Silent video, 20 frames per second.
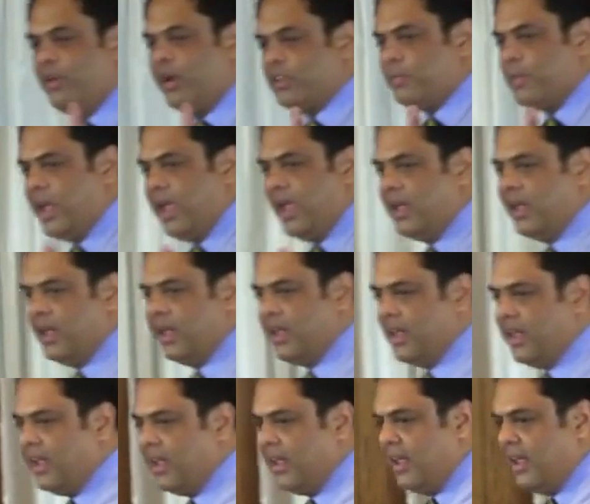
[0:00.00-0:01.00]
with me?
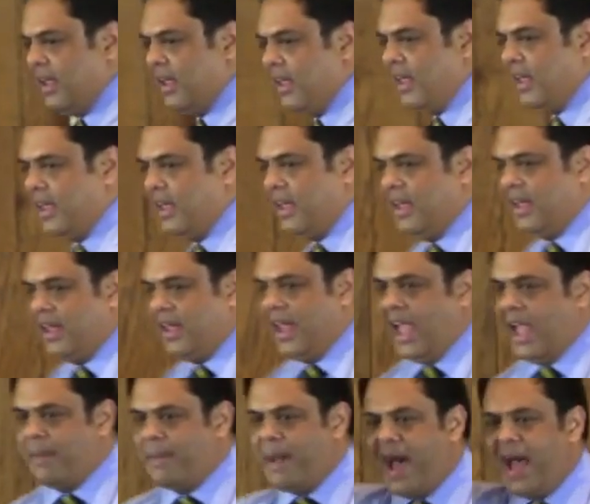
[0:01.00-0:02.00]

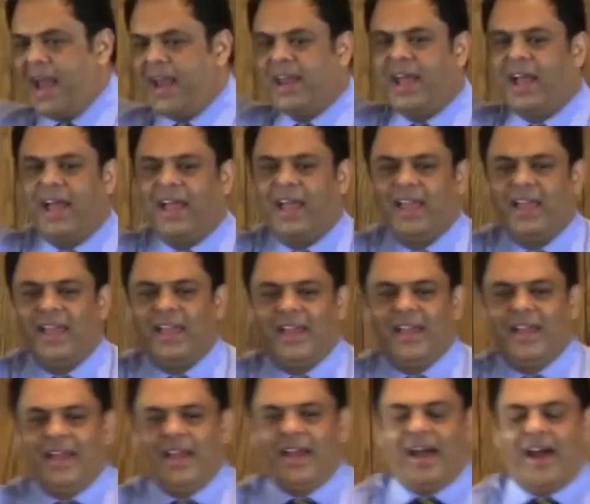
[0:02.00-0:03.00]
Amen. Amen.
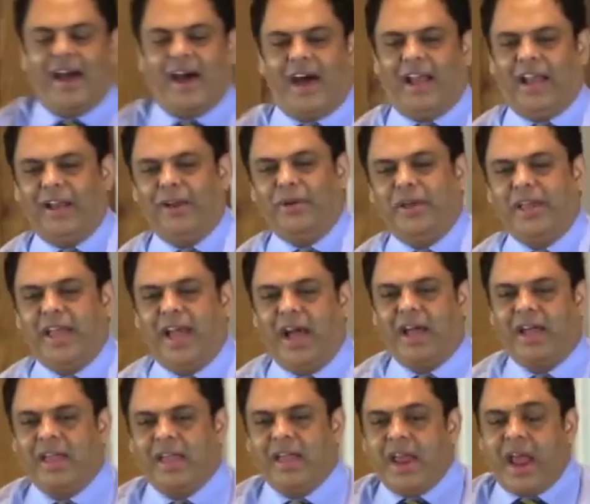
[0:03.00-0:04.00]

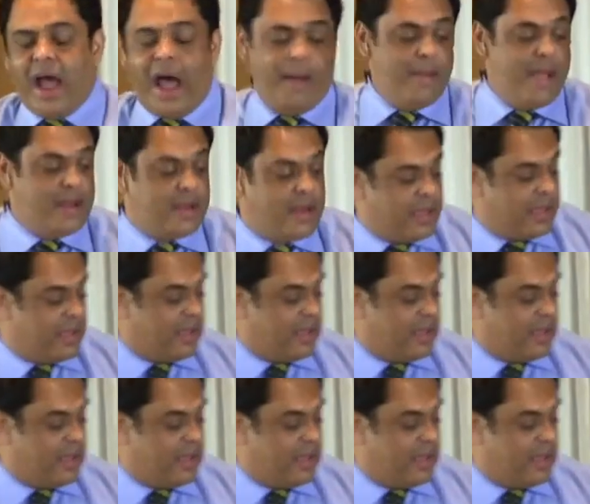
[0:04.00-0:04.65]
Hallelujah. Amen.